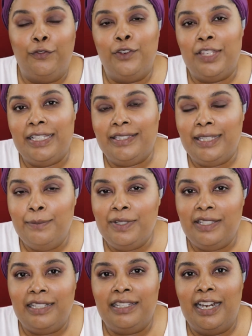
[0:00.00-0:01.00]
for these
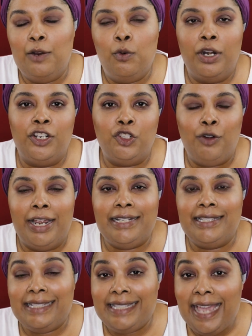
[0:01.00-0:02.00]
lipsticks that I want to try
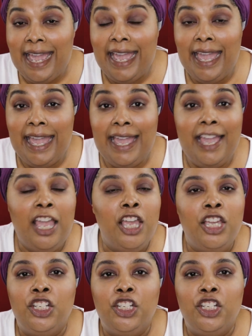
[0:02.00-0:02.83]
today.